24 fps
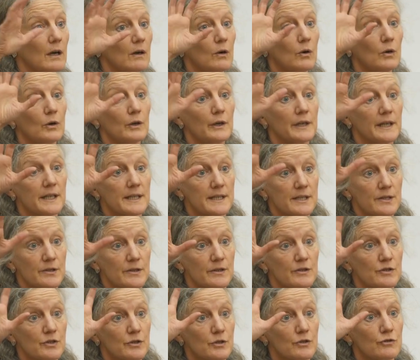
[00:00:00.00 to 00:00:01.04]
orient
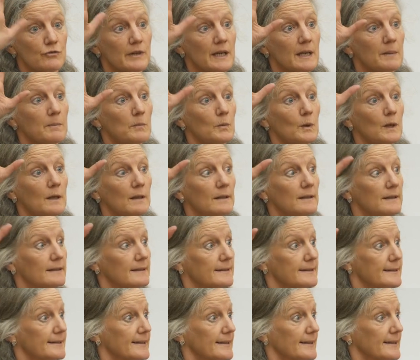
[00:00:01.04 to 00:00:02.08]
to dream
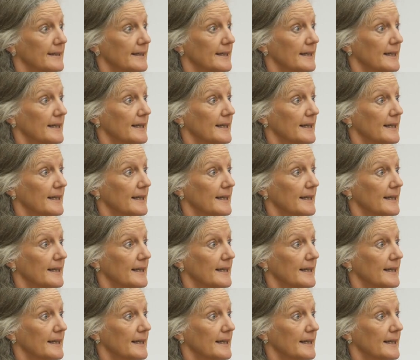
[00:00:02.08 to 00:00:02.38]
worlds.